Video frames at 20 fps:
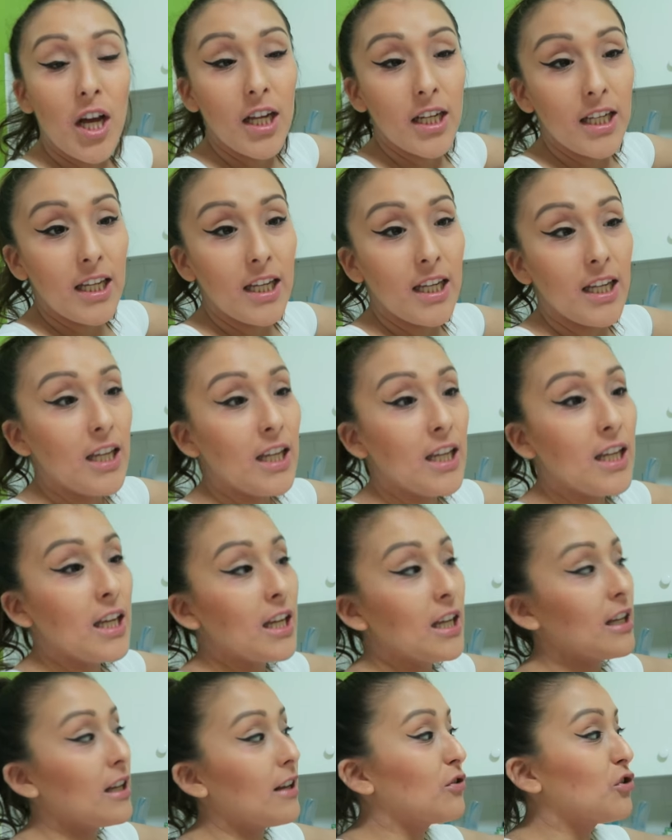
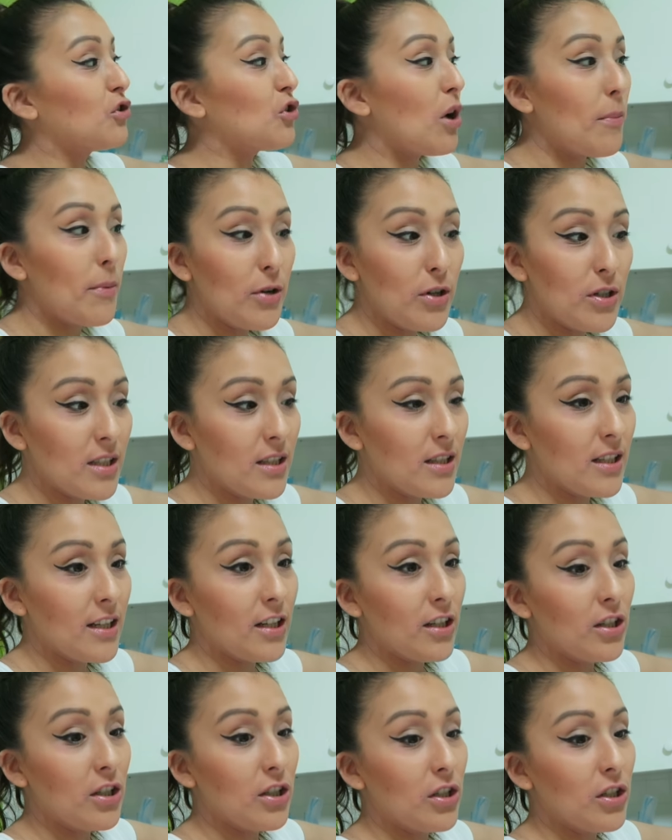honey, I have strawberries in
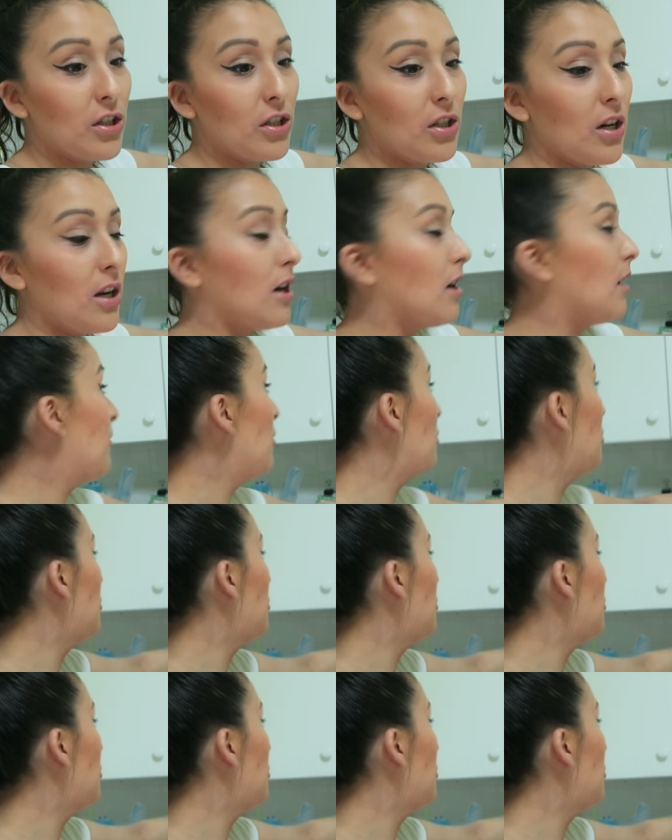there. Uh,